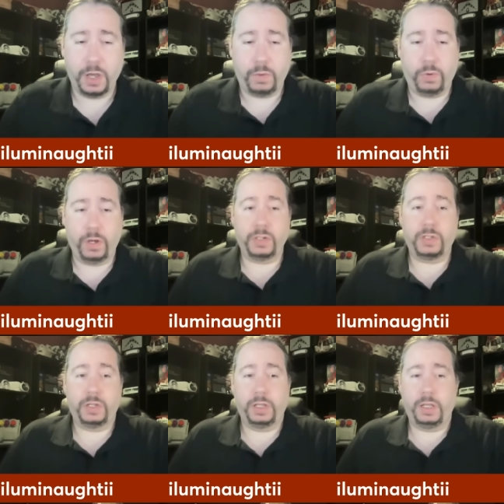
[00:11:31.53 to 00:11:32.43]
was
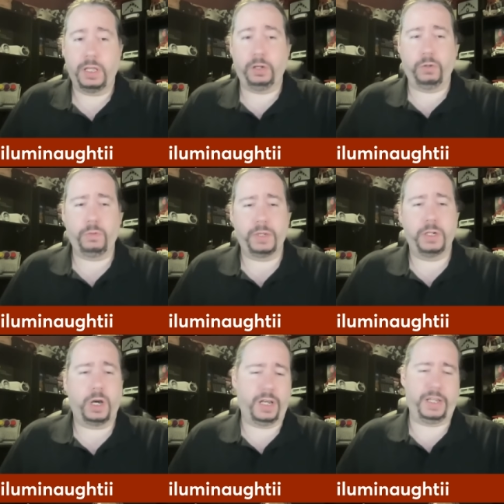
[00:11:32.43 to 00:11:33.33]

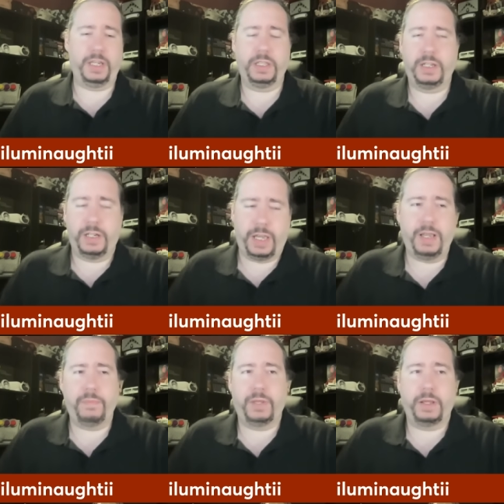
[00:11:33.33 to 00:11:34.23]
Illuminaughtii, the
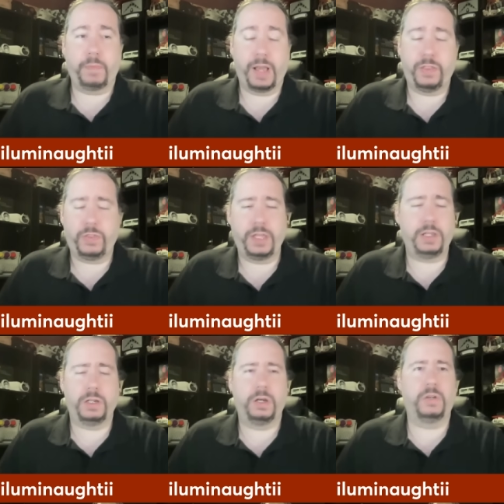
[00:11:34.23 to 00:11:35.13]
name that I
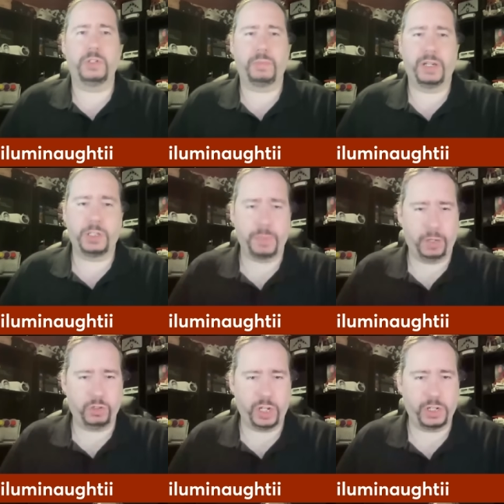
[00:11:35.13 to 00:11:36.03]
think caused my spell
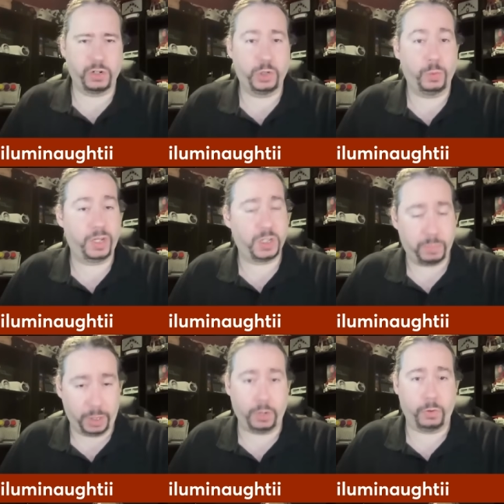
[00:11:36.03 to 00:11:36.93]
checker to
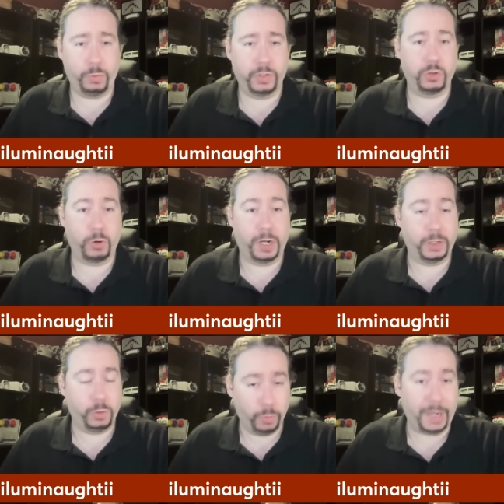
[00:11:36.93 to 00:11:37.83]
explode when
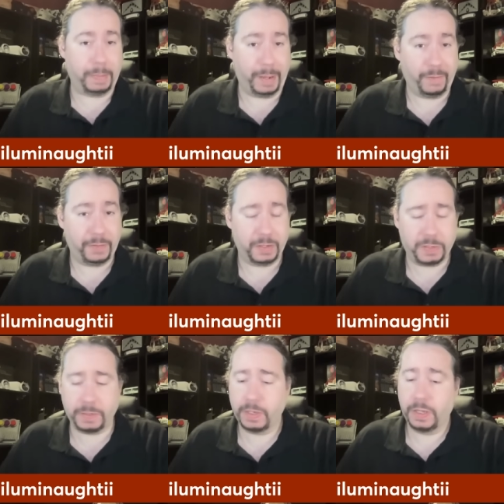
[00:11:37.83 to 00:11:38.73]
trying to write about
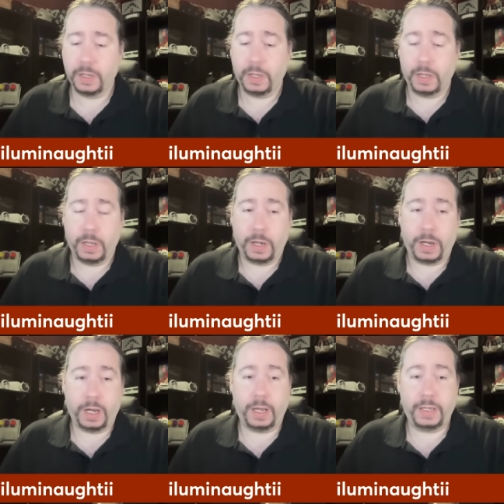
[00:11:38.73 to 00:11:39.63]
this.
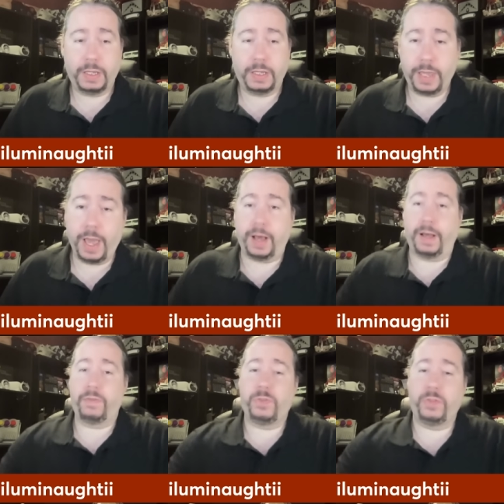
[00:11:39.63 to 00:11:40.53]
Uh,
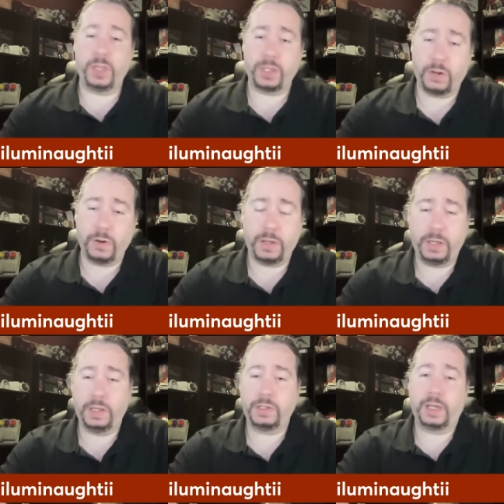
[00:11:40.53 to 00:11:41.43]
yeah, there
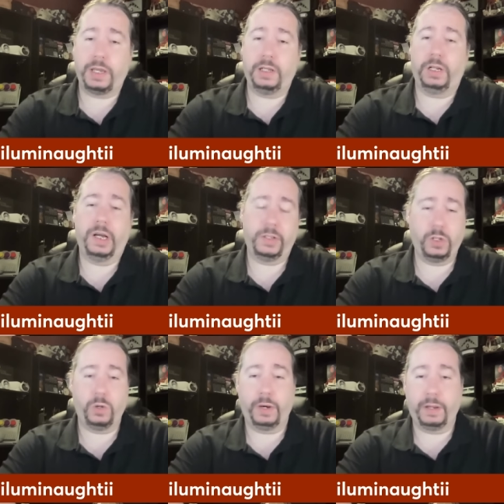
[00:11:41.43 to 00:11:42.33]
is a
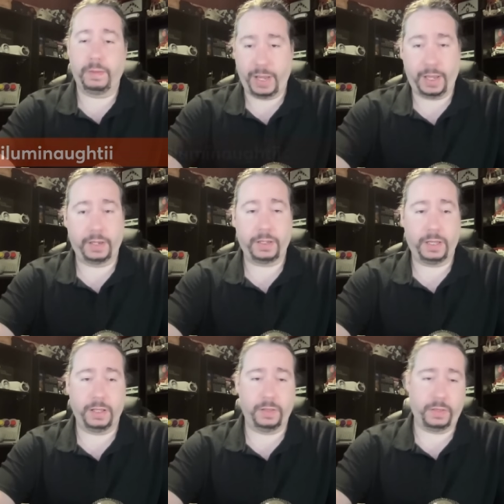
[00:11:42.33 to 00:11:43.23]
lot to unpack
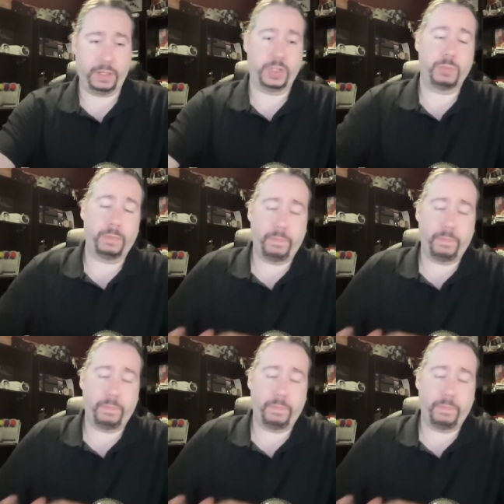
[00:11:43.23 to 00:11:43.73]
in this, but